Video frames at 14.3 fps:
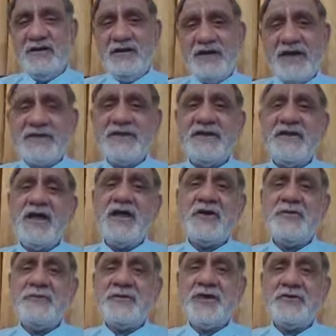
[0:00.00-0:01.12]
Dactic
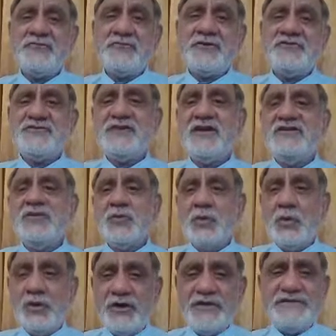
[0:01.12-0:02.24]
expression are the
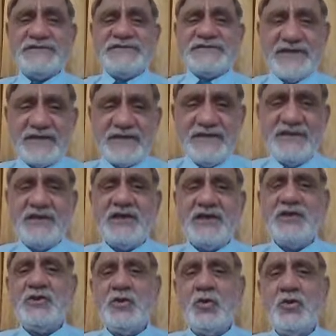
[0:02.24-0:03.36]
words
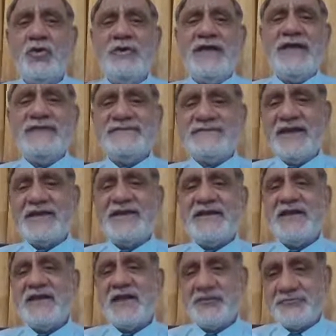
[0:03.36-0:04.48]
technically known as
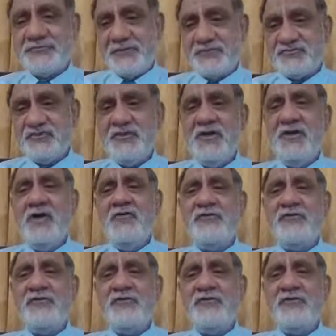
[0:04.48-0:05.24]
dactic expression